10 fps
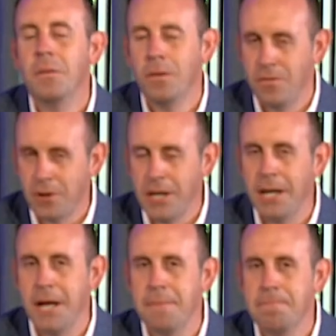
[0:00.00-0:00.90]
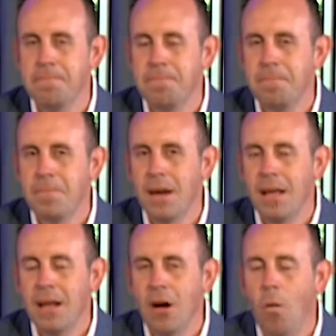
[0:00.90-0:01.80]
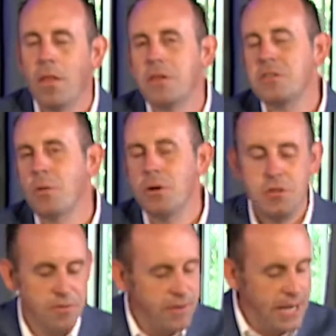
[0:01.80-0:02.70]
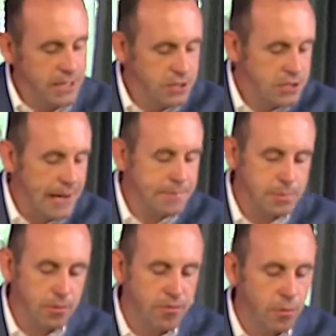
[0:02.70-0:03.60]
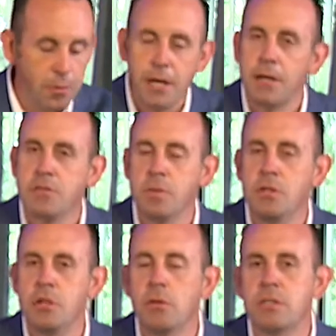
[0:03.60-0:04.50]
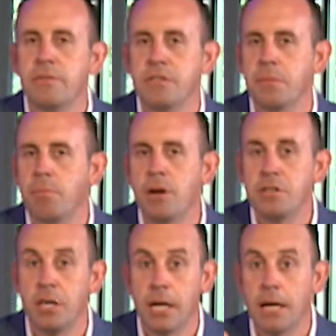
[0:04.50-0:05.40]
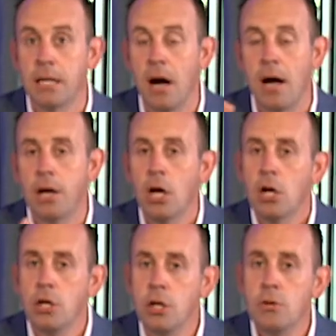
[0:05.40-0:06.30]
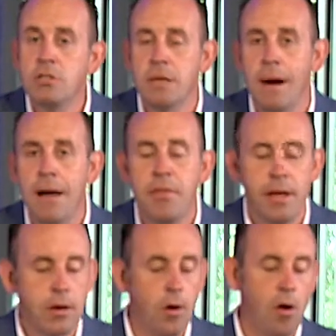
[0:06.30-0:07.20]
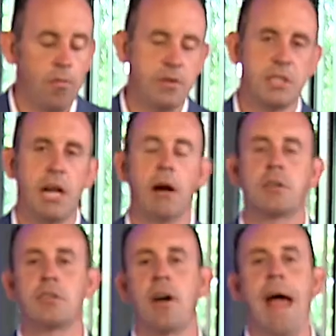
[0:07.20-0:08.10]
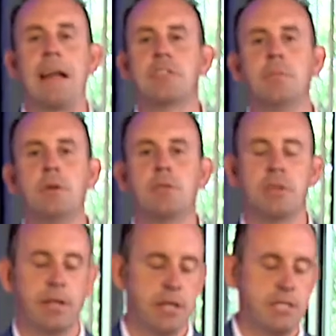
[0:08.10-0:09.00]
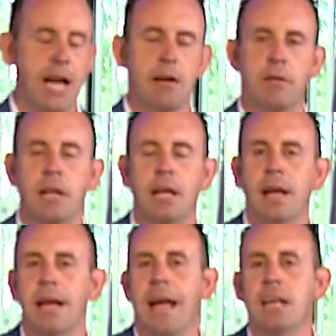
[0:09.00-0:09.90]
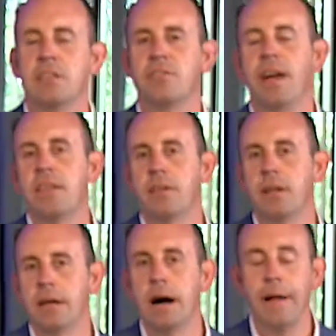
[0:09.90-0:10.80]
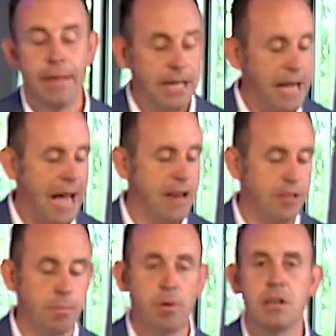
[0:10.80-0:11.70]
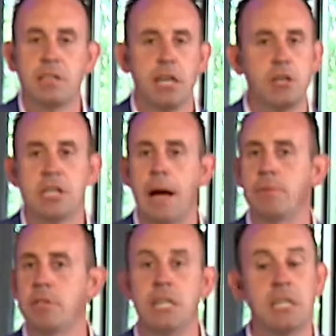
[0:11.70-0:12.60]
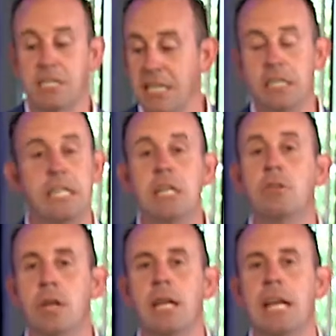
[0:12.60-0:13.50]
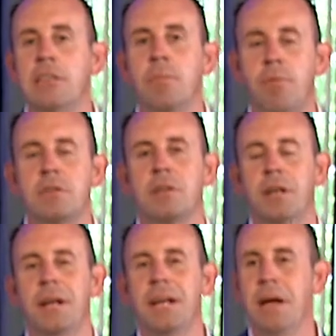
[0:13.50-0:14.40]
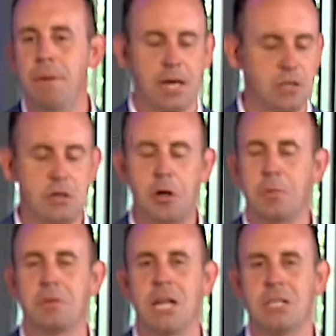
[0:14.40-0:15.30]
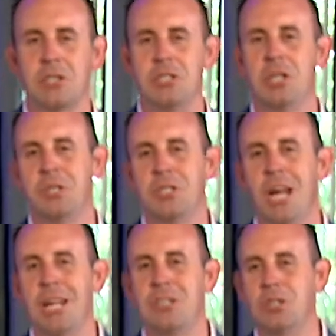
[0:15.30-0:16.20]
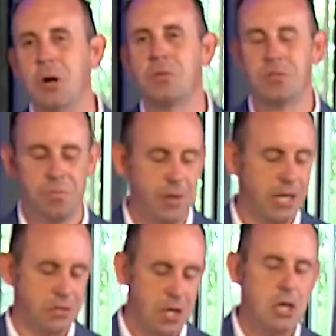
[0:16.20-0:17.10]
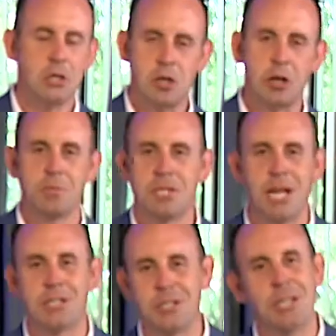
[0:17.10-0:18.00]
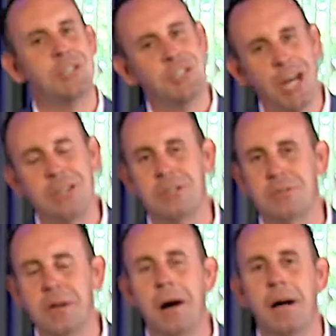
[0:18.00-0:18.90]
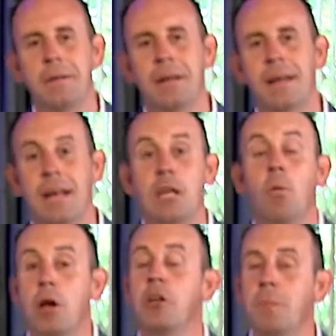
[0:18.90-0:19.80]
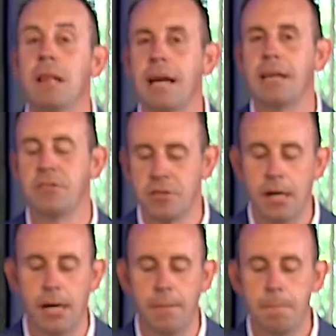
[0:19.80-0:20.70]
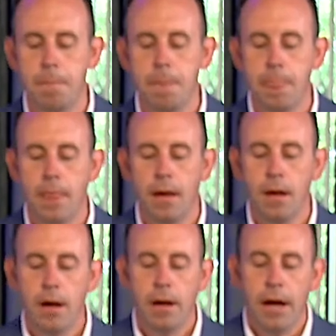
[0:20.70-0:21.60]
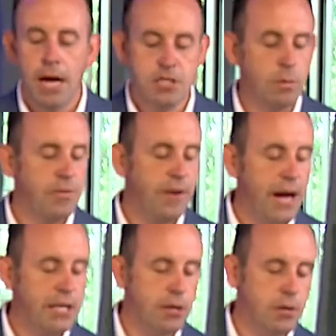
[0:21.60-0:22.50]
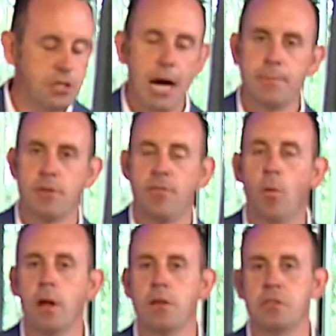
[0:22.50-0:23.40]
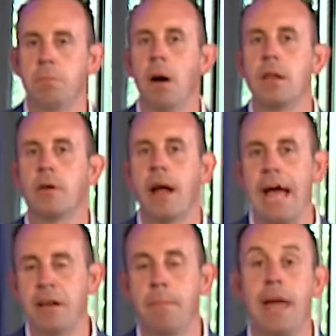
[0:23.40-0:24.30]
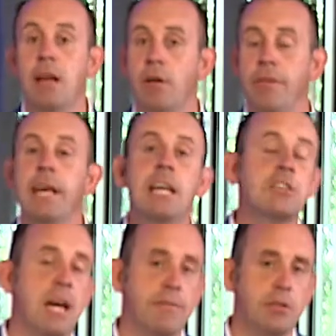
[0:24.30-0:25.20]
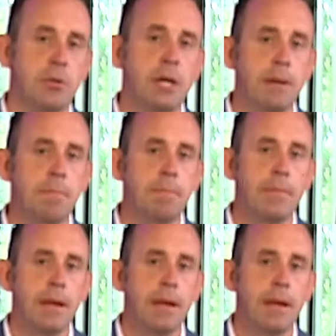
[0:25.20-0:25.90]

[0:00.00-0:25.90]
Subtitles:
would forget him. One stories you find in chapter number 40 is when Joseph is in prison. Again, God used him, I think, all of his character attributes and the integrity and his faith in God that he had in the preceding chapters. He just continued it in the prison because circumstances didn't change Joseph, because circumstances didn't change his God, and he wanted to be like his God. And so we find here in chapter 40, there's a butler and a baker. They each have a dream.